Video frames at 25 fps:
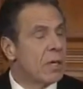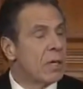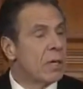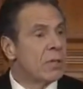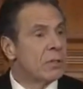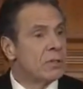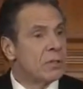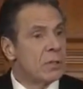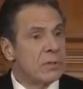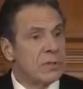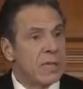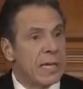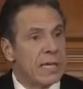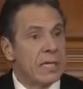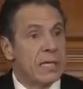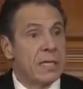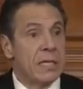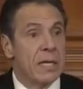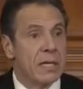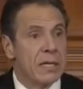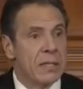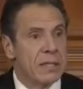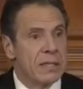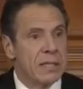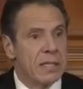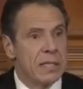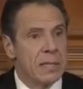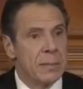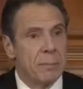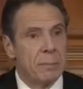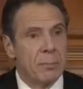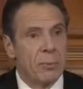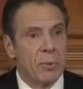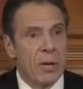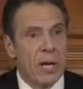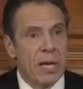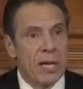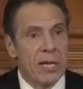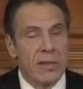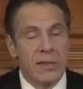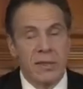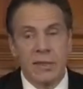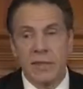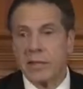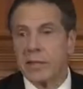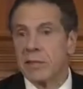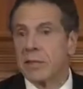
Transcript: So take another deep breath